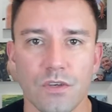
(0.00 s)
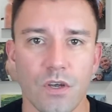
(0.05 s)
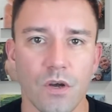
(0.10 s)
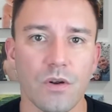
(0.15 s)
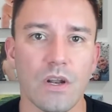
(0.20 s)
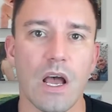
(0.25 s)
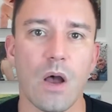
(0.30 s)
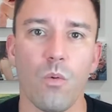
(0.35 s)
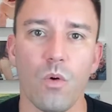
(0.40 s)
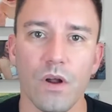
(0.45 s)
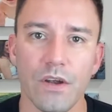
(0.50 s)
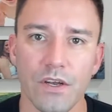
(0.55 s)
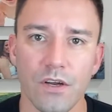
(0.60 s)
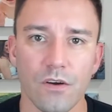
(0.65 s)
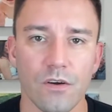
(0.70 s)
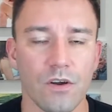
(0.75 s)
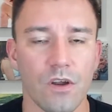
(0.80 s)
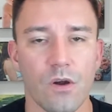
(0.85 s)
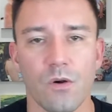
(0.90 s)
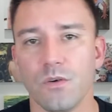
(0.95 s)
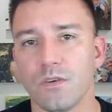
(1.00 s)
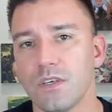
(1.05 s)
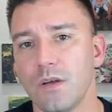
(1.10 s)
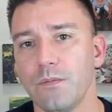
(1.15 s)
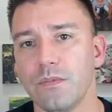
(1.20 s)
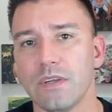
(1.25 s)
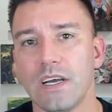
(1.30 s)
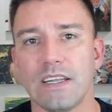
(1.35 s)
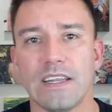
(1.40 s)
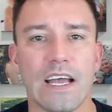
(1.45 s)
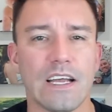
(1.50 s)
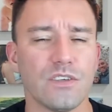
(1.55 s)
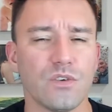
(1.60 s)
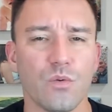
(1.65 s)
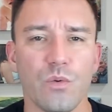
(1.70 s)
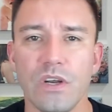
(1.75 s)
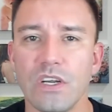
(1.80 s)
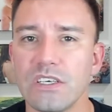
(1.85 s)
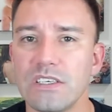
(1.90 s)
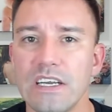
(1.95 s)
ago, not 1 year ago, or something like that.
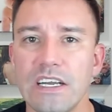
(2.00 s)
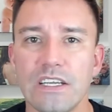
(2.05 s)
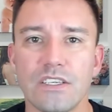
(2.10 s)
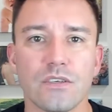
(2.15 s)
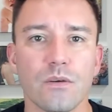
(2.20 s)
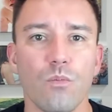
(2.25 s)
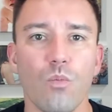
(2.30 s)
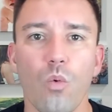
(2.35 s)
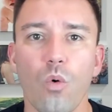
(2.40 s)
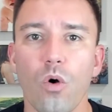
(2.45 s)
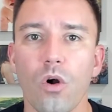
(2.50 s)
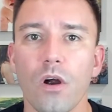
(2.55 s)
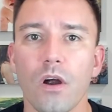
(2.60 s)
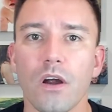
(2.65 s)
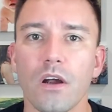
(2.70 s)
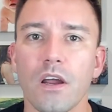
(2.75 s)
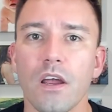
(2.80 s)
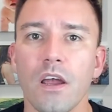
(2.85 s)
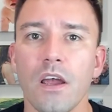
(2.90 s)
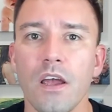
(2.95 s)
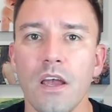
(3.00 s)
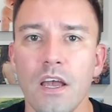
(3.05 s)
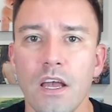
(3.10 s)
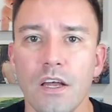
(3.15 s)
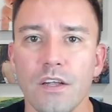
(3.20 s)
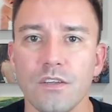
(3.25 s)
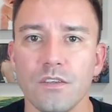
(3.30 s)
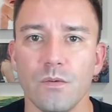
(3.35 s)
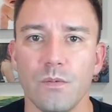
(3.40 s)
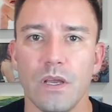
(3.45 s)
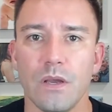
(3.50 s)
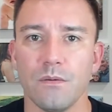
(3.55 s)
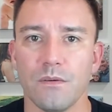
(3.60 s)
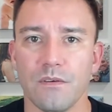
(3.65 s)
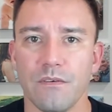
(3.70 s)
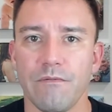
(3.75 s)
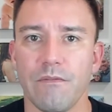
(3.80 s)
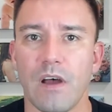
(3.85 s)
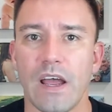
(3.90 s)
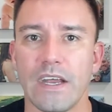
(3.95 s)
So we just need some work to be able
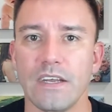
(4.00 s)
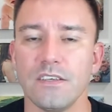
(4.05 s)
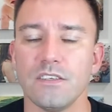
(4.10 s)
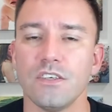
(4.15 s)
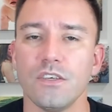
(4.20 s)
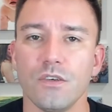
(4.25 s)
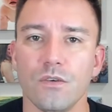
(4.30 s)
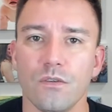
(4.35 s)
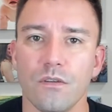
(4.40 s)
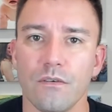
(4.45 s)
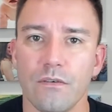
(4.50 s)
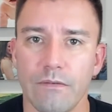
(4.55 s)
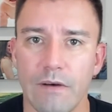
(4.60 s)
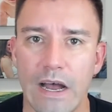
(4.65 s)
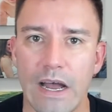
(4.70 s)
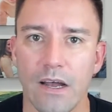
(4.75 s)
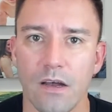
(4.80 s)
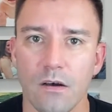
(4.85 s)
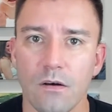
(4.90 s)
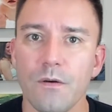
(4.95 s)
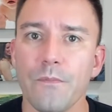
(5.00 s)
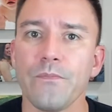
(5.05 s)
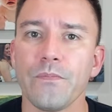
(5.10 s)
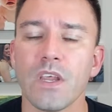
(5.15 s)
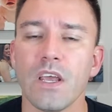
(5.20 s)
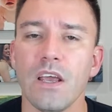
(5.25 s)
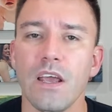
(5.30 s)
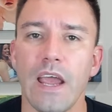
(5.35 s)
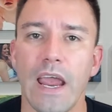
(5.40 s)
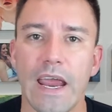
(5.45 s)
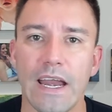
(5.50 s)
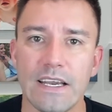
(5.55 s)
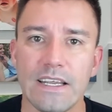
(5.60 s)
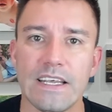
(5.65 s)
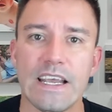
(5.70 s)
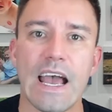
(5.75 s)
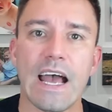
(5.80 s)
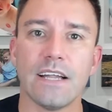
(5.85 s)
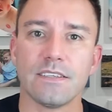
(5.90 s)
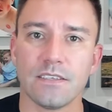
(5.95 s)
to fine tune the file and
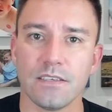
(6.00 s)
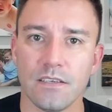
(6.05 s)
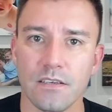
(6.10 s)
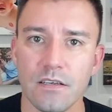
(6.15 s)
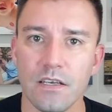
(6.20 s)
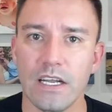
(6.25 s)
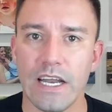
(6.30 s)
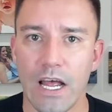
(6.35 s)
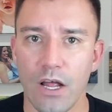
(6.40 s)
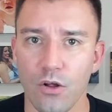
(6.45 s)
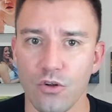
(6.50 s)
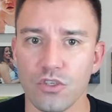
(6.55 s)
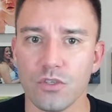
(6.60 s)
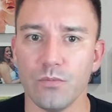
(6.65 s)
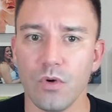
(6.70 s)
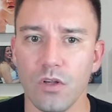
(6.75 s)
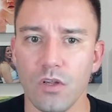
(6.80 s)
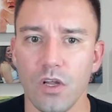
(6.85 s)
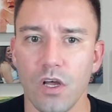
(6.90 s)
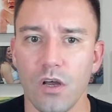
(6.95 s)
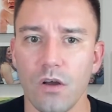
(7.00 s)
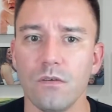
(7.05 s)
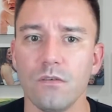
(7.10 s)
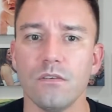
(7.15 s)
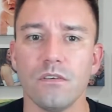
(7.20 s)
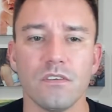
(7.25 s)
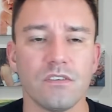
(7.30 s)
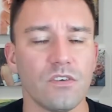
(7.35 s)
get an eligible loan.